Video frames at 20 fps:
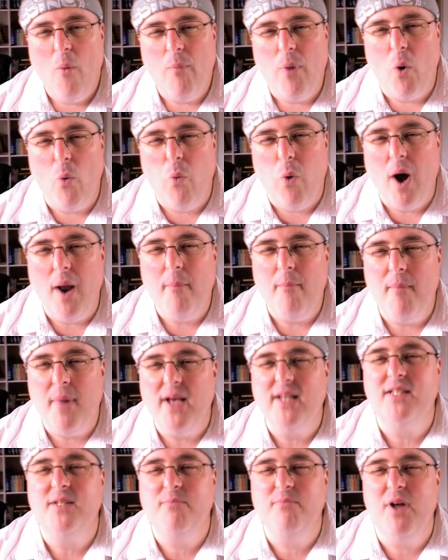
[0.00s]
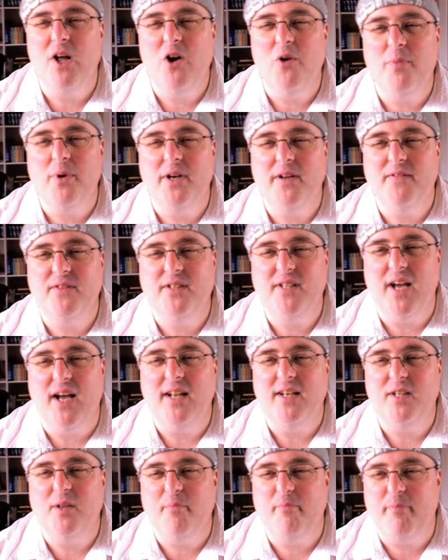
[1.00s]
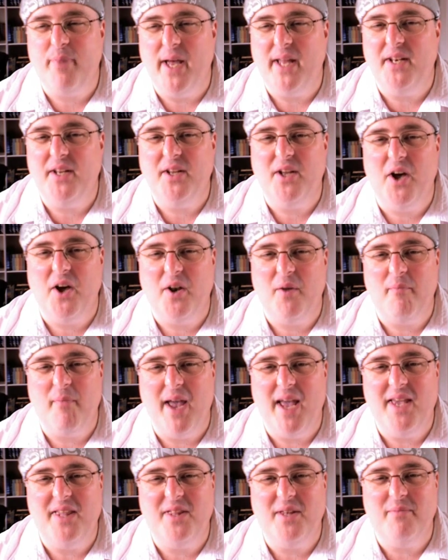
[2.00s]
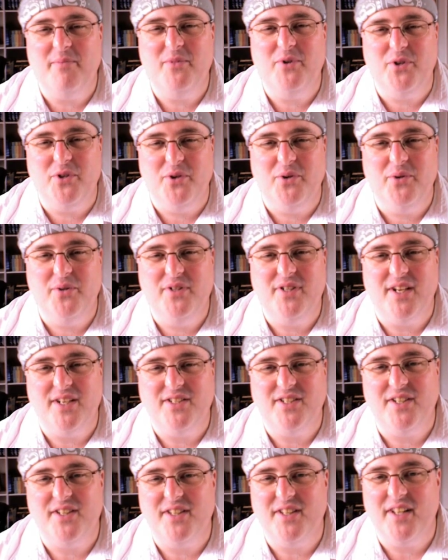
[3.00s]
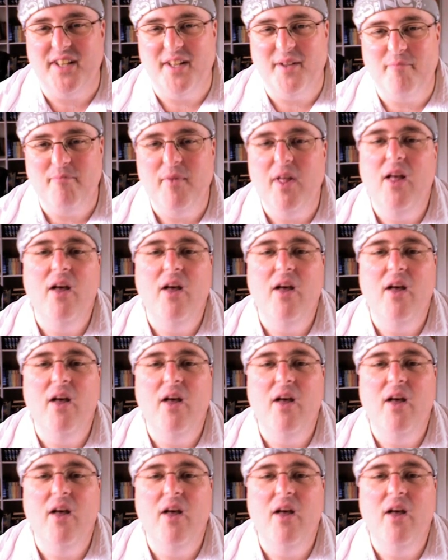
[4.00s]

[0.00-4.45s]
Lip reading: But what must Melbourne have done to Bendigo to make them do such a thing?